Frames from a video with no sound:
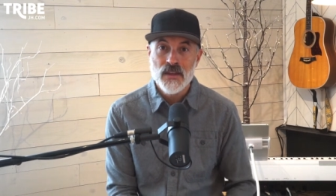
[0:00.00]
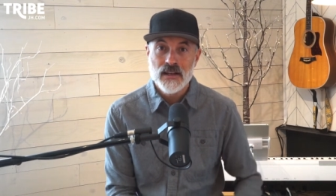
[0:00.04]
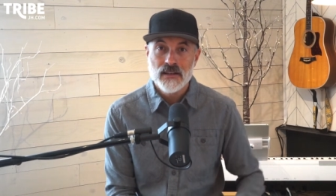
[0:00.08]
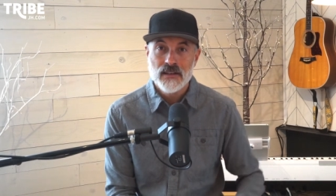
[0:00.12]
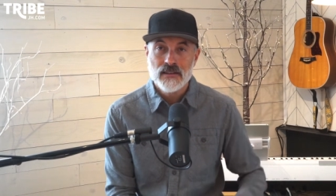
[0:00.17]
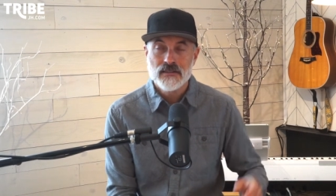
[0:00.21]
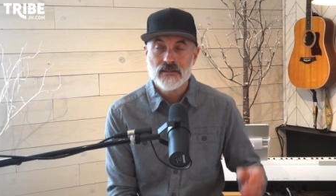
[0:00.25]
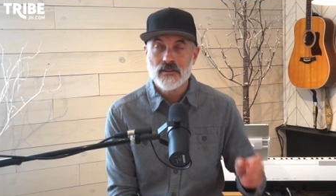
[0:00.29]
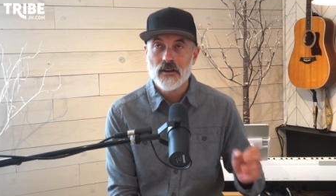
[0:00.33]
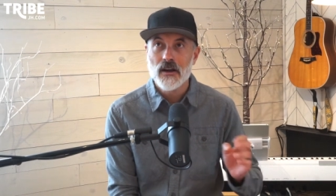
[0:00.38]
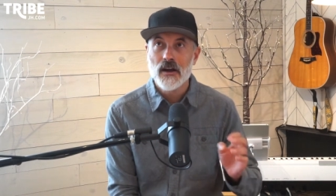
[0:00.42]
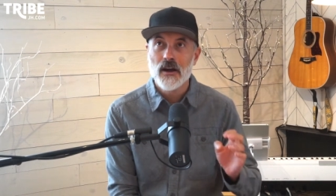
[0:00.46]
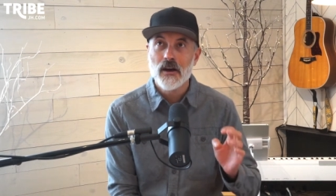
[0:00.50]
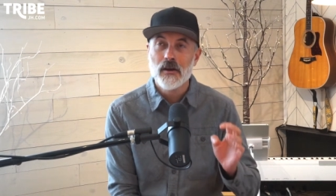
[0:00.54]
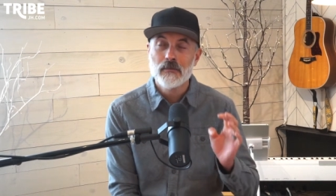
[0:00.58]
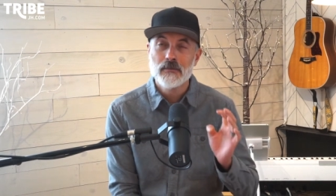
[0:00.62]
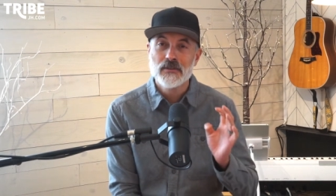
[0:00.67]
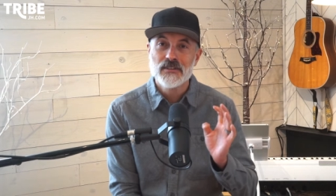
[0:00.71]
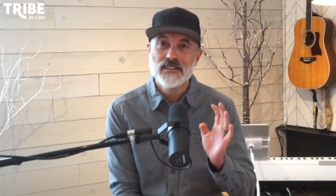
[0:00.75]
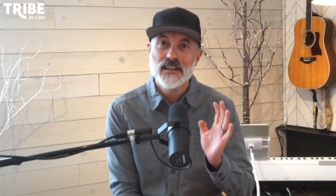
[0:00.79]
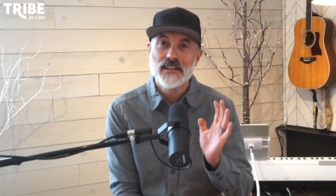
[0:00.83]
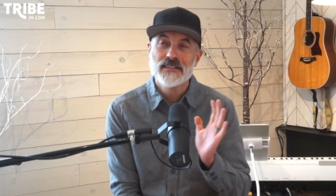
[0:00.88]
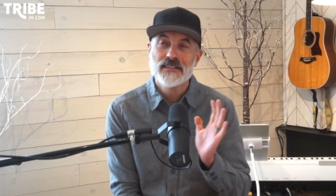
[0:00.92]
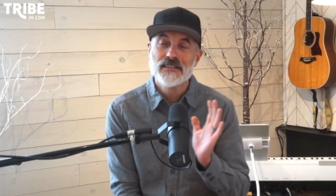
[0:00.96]
So I
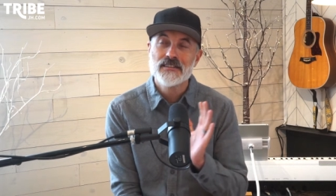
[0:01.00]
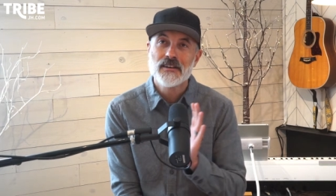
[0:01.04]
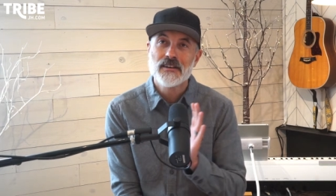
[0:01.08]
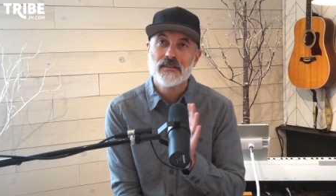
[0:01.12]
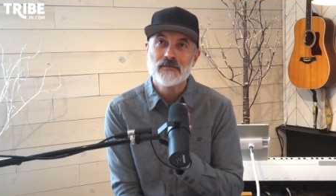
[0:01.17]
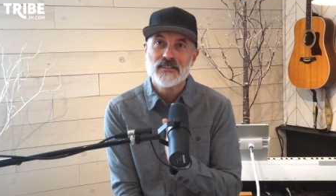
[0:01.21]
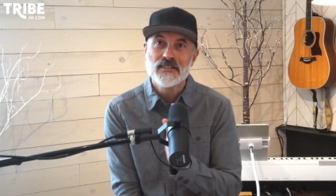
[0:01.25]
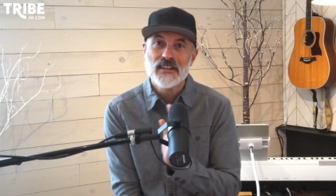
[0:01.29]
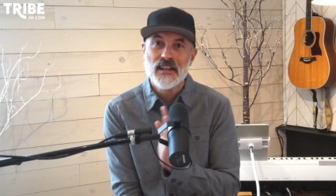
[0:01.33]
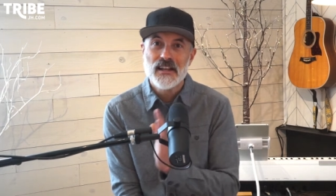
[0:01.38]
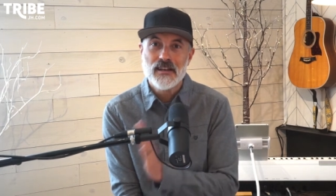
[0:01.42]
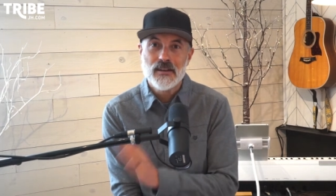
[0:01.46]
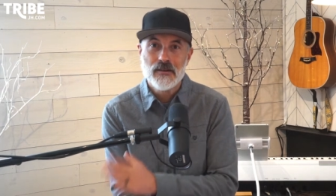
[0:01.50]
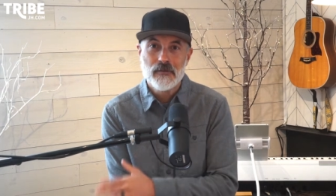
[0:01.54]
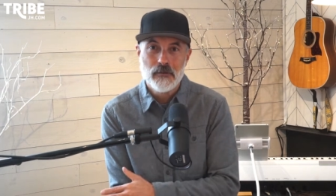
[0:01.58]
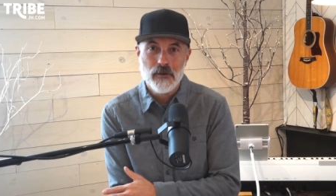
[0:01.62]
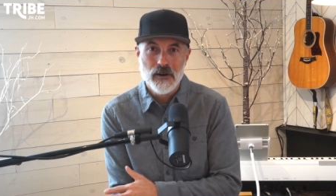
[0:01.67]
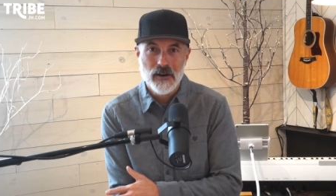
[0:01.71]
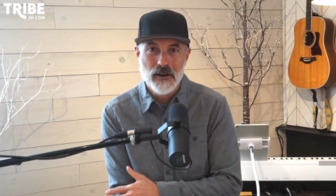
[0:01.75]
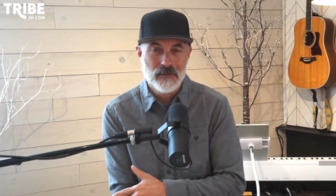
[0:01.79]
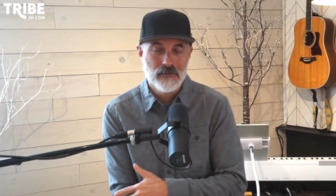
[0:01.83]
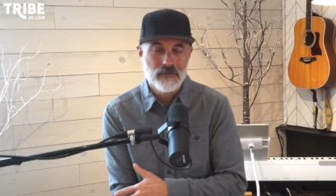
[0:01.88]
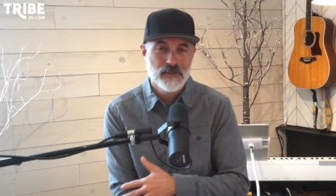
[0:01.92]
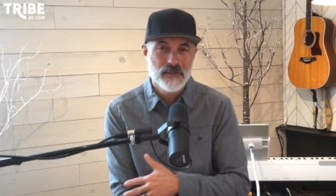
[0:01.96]
almost said Psalms
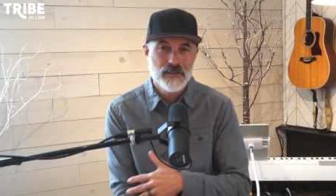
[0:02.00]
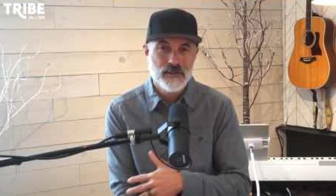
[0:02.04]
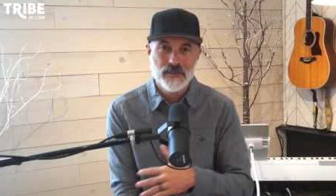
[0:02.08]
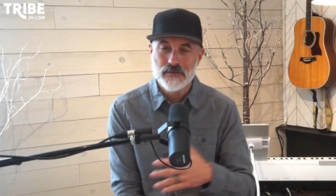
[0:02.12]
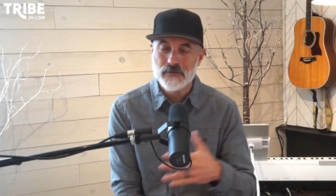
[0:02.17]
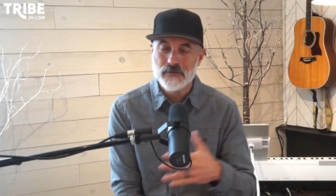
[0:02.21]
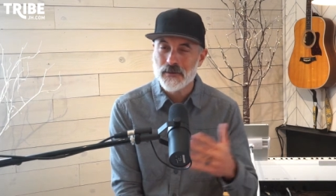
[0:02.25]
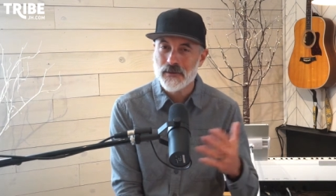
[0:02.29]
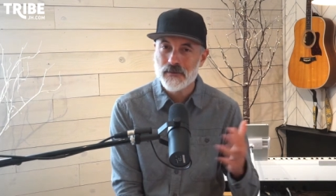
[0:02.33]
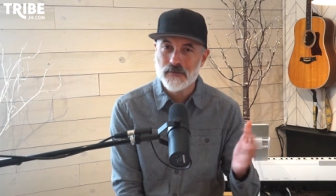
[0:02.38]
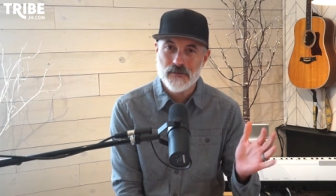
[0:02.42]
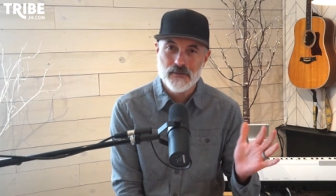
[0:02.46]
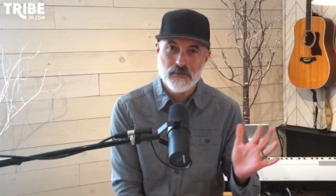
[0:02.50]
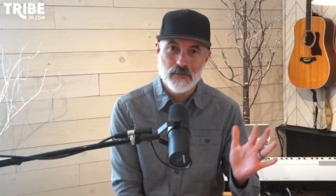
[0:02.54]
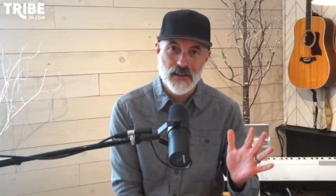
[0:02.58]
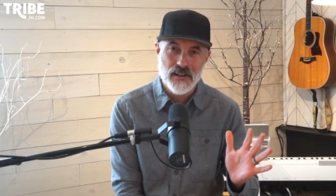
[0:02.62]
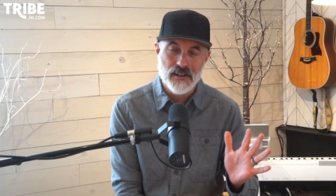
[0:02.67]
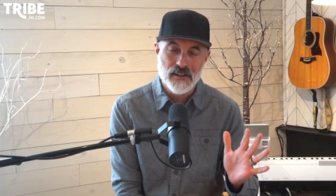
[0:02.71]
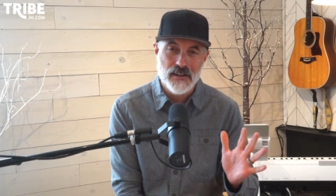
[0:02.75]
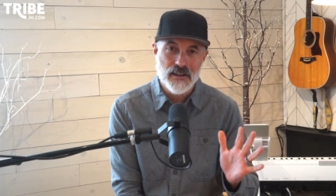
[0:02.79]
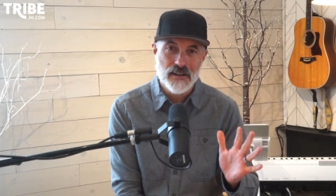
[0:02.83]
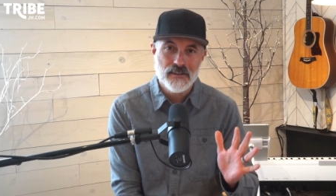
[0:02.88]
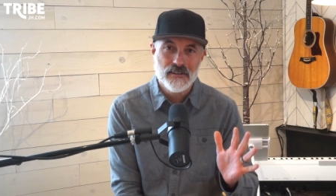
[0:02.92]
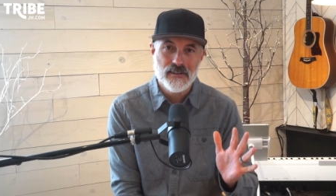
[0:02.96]
91 because we've spent
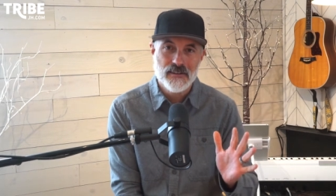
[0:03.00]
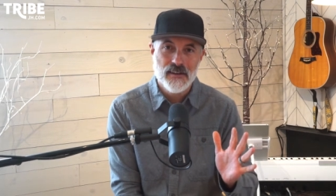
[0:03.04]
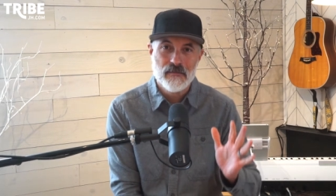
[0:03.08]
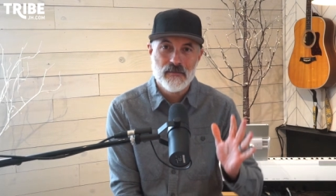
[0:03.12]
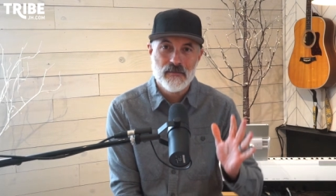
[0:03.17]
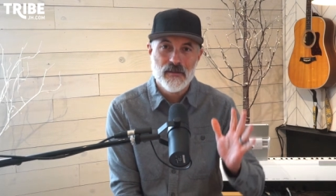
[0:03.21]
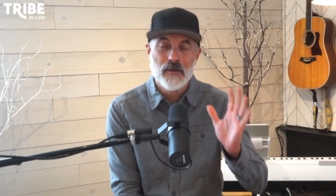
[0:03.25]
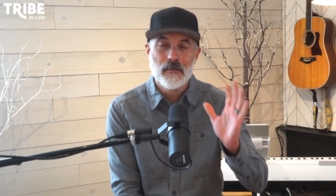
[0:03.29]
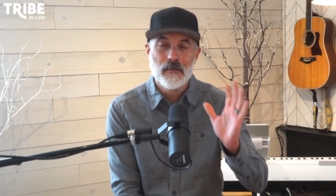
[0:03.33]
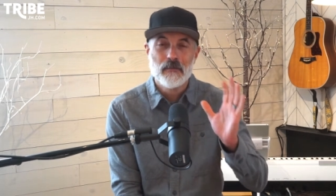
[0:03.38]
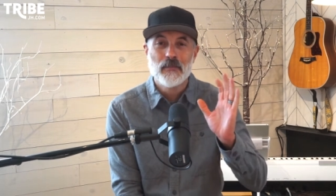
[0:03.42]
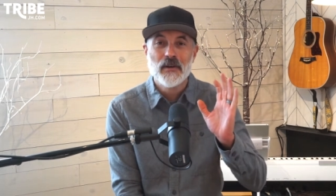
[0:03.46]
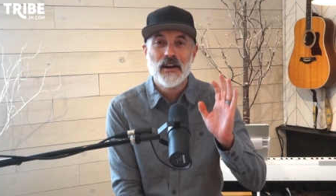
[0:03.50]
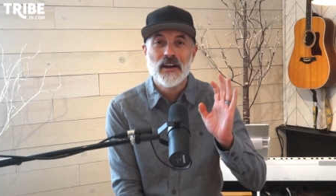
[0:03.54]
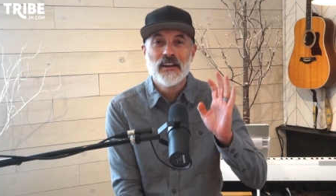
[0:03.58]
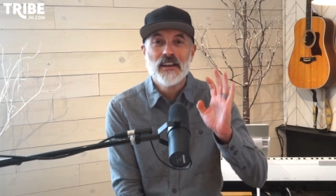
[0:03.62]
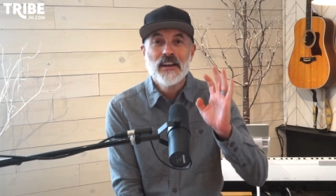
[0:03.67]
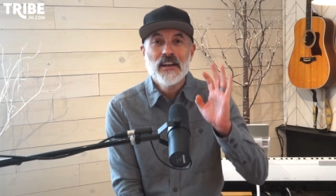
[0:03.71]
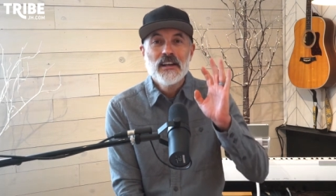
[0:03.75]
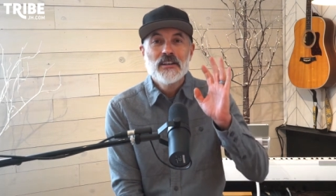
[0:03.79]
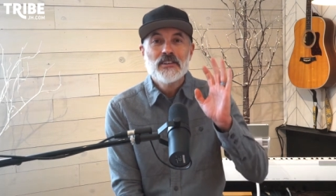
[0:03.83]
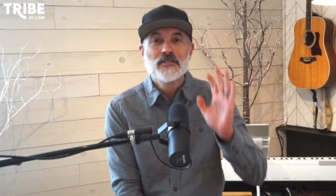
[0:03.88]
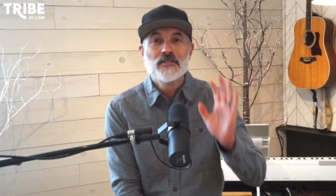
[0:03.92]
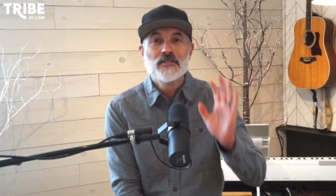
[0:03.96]
a lot of time there, but
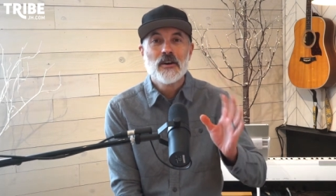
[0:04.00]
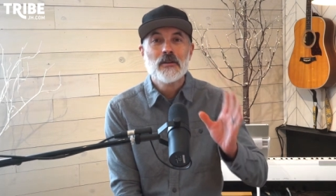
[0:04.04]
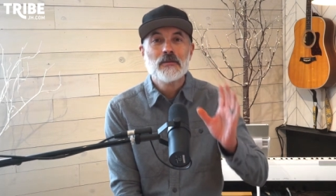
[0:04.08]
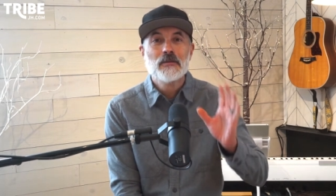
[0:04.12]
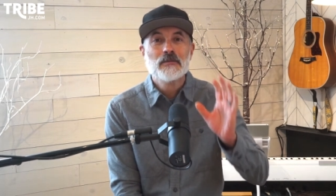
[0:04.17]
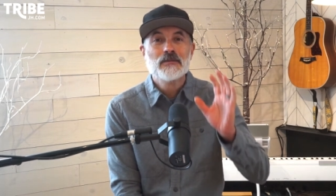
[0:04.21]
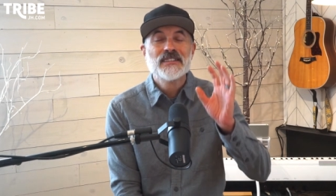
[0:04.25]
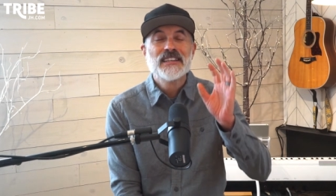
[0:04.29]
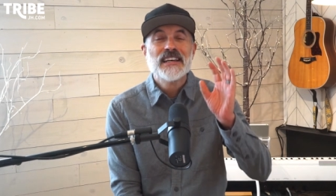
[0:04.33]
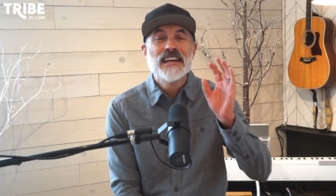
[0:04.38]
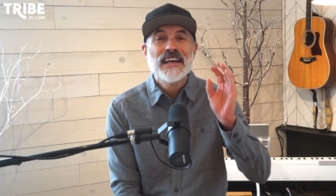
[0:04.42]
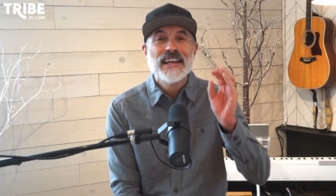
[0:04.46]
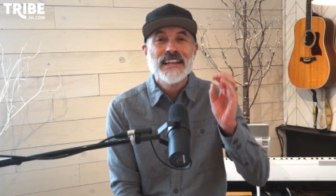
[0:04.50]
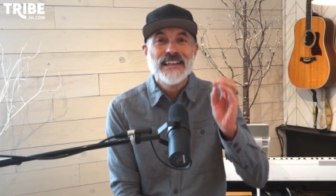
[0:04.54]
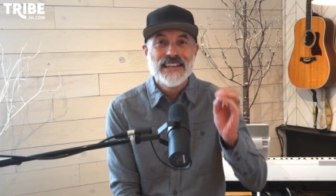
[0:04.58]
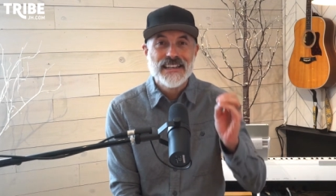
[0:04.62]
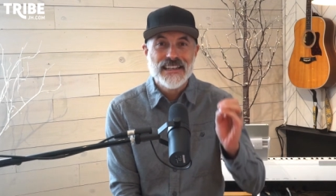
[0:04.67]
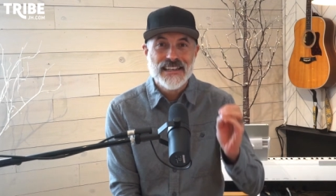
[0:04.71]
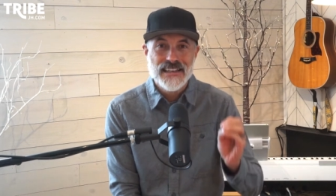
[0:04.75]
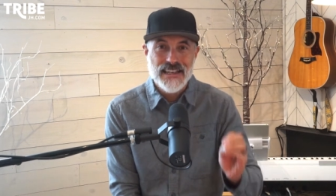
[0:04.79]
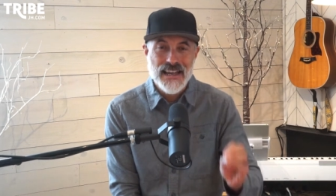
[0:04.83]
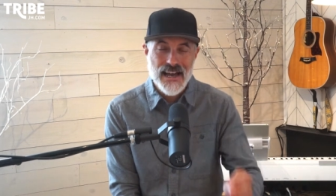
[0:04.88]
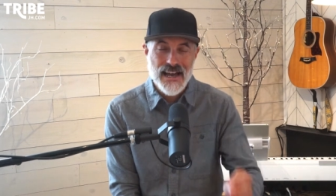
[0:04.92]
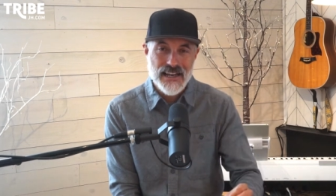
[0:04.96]
Psalms
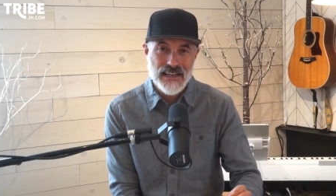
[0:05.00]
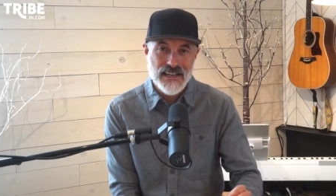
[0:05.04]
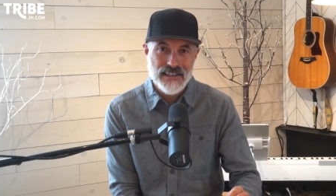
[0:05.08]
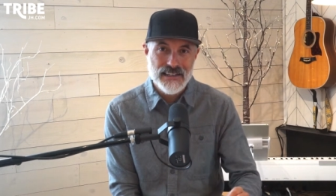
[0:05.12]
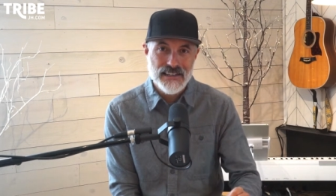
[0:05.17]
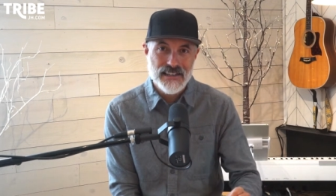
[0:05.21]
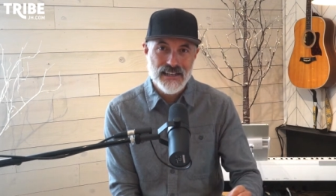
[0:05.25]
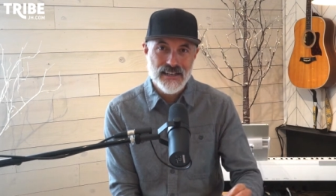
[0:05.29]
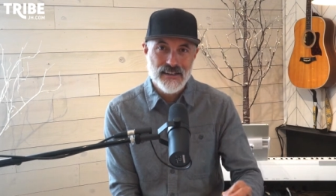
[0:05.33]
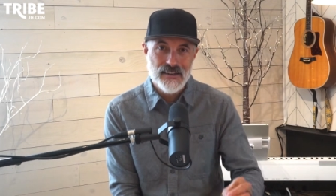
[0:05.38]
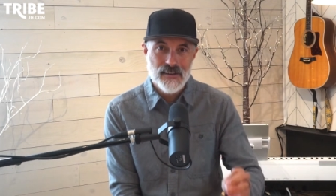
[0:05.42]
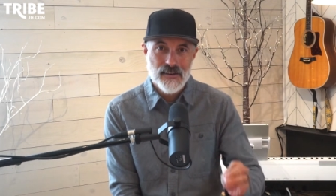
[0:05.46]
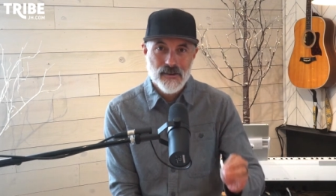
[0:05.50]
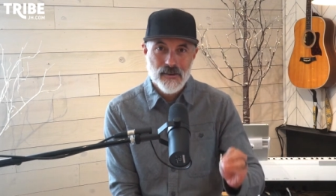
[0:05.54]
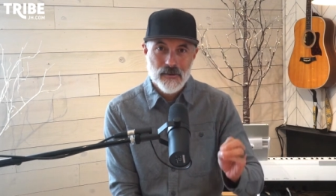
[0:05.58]
90.